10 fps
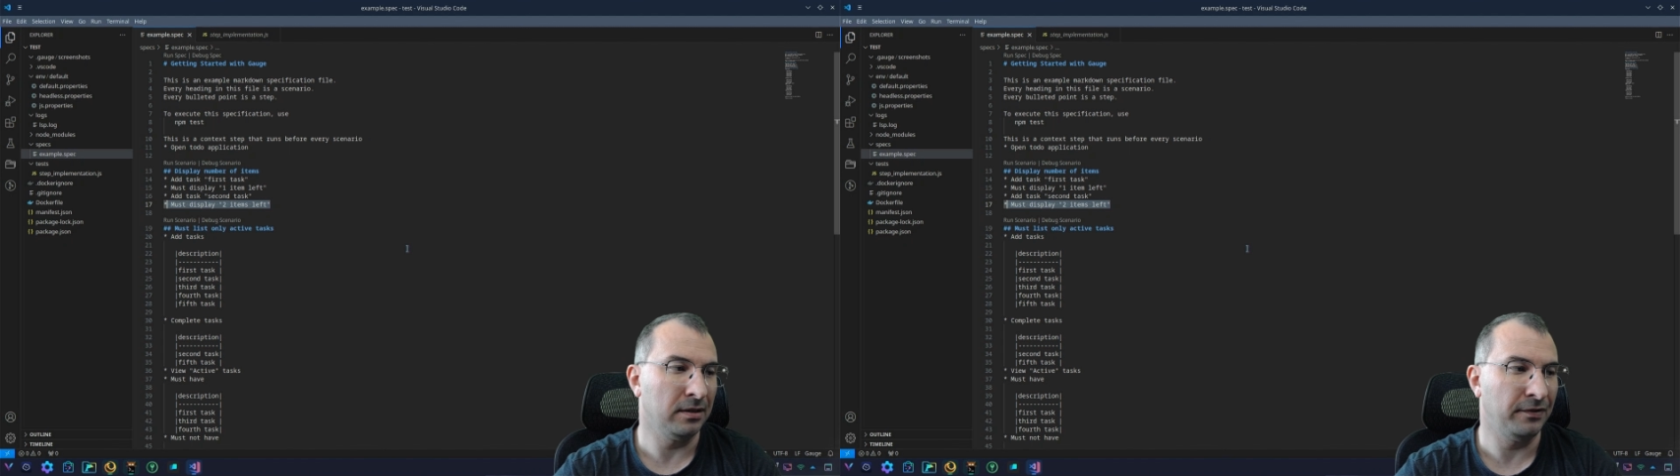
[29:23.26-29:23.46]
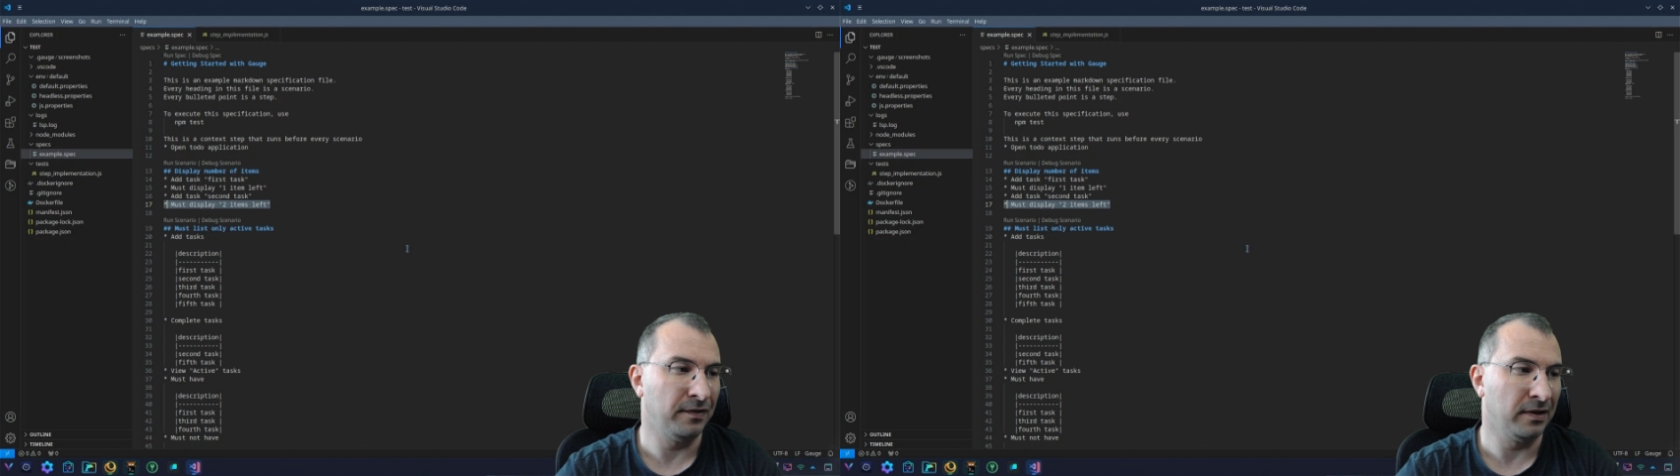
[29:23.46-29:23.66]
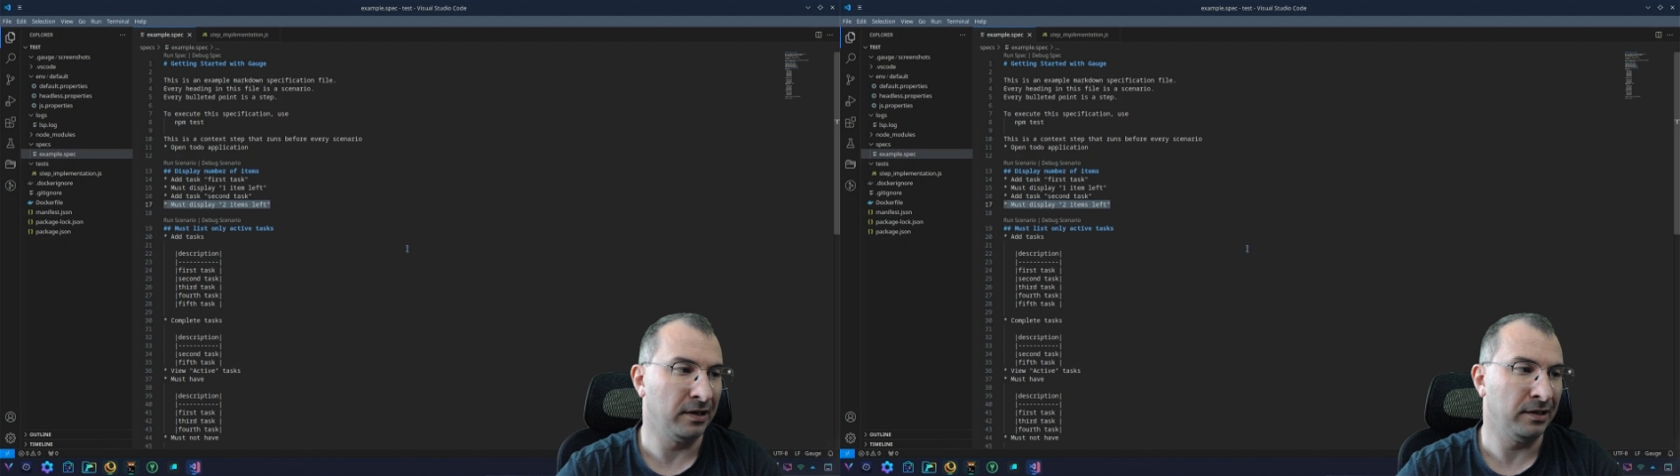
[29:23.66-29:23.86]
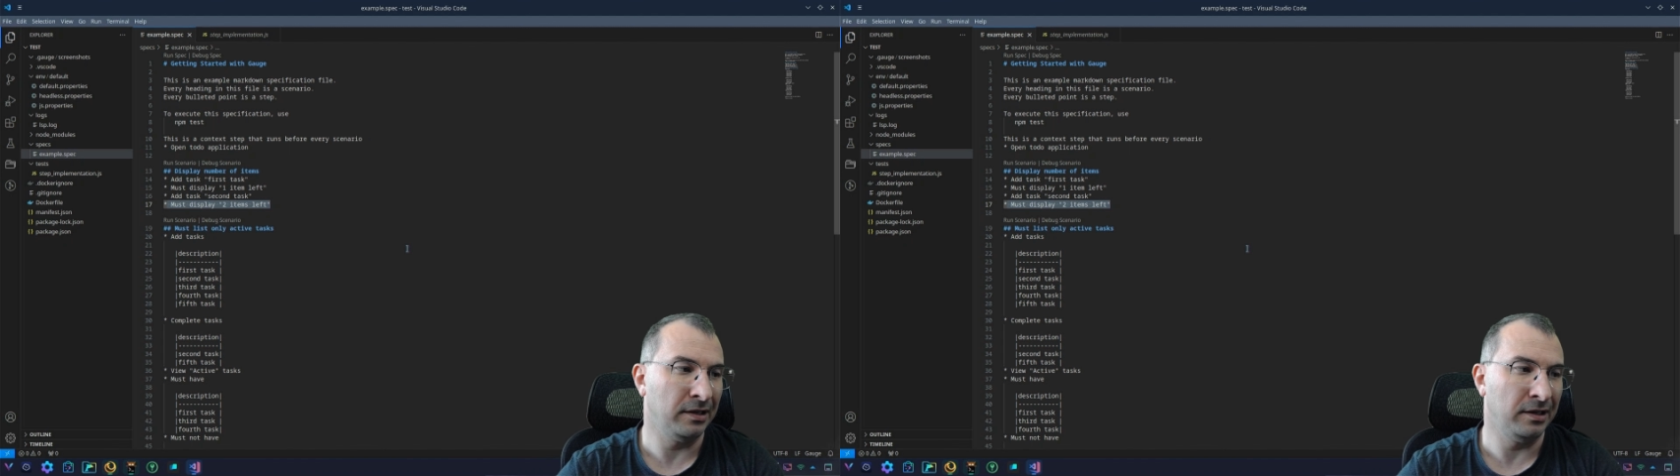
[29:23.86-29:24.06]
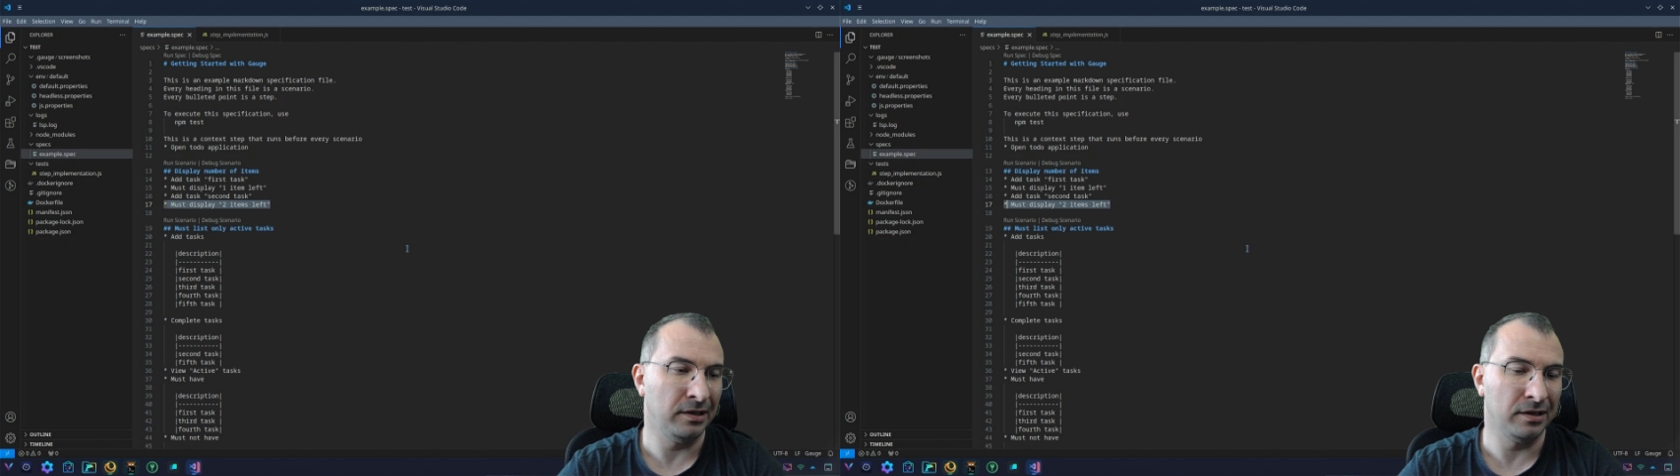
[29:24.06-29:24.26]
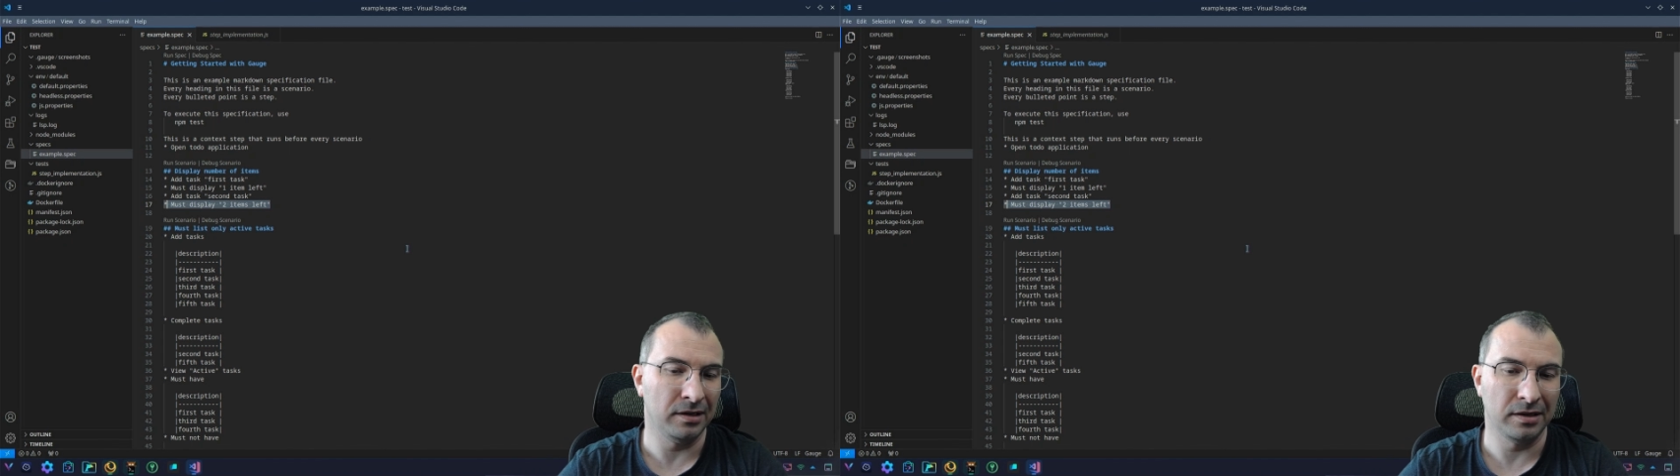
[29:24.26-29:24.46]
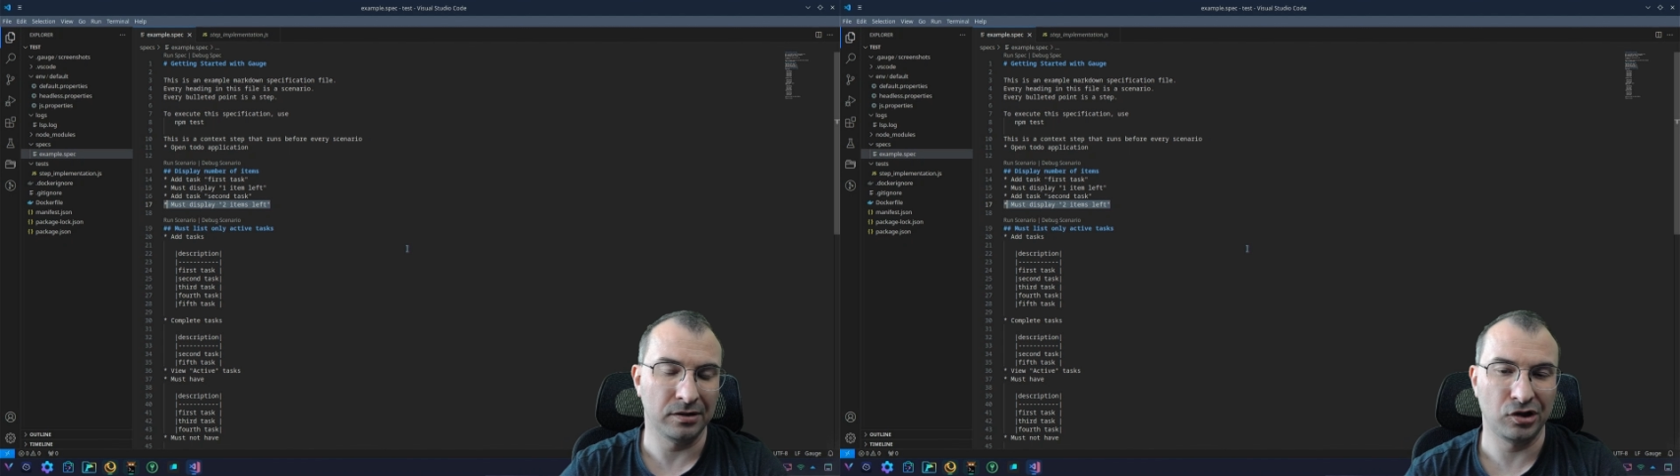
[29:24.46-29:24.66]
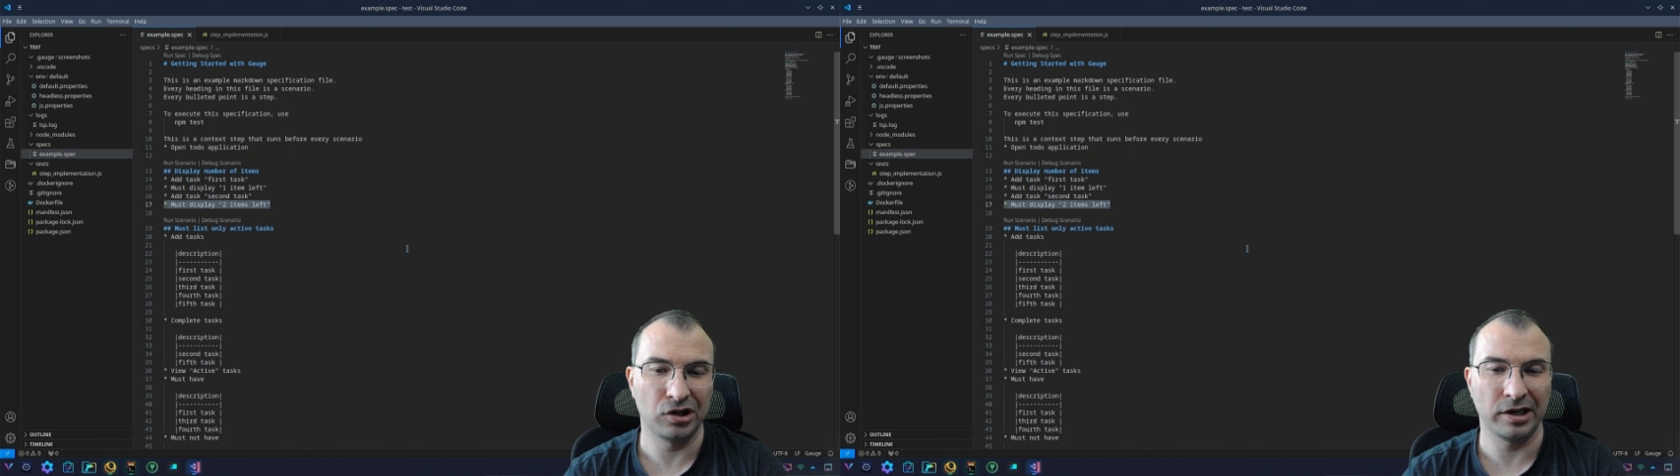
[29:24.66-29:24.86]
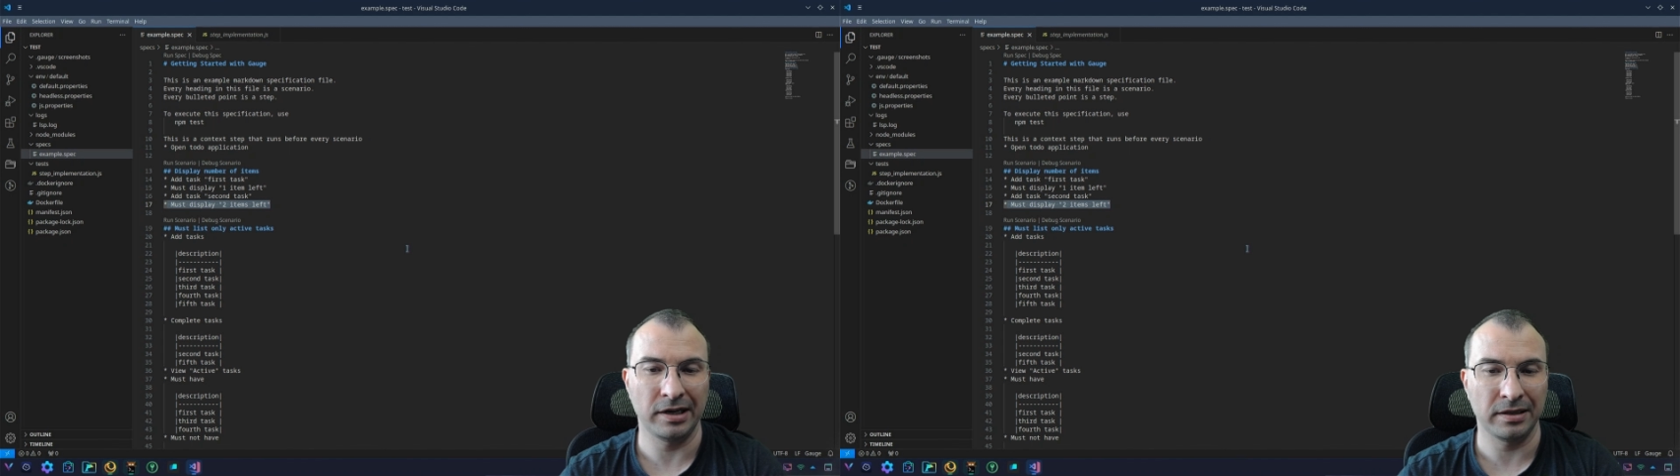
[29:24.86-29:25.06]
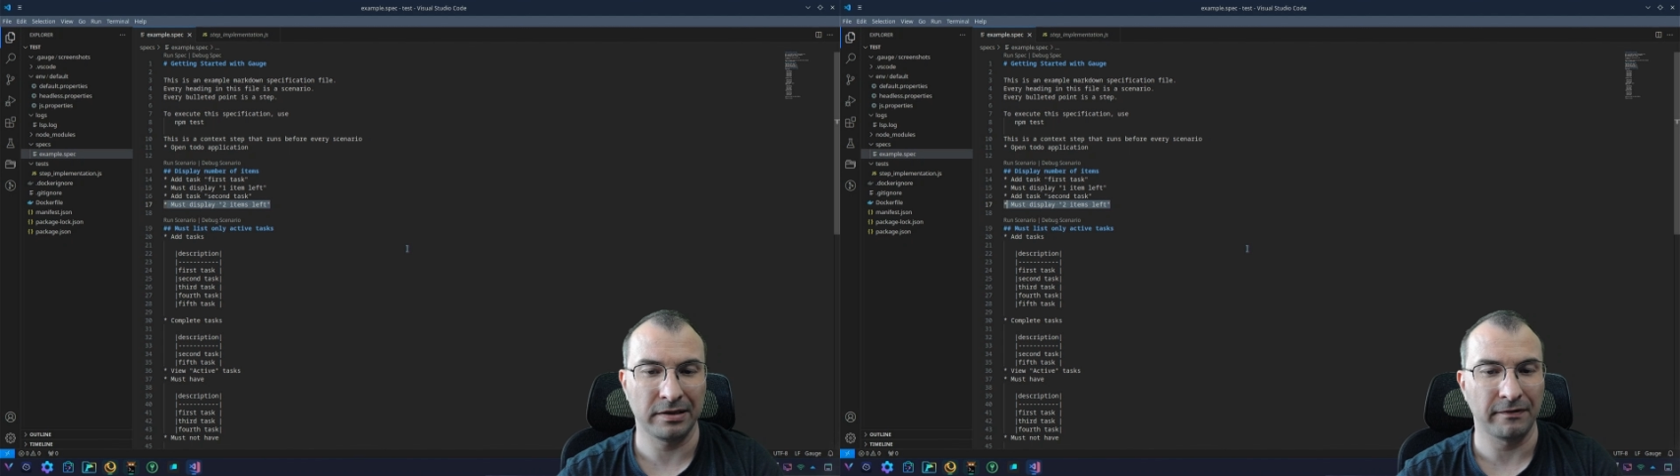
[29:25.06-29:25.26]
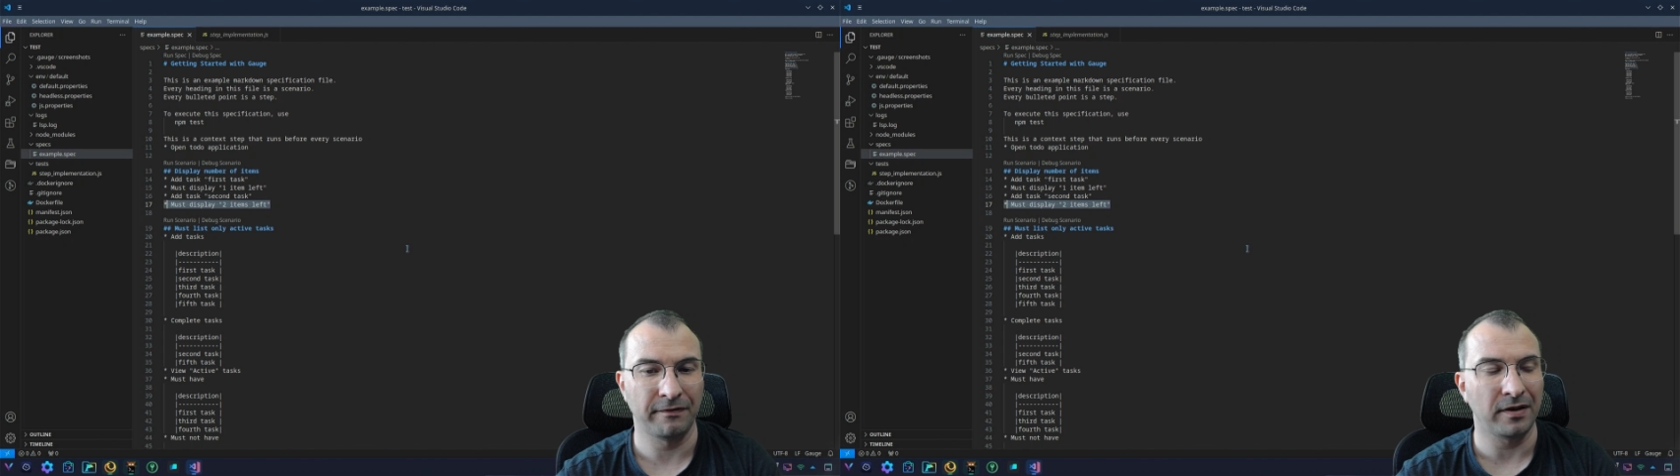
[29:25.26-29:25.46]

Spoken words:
defined in a JS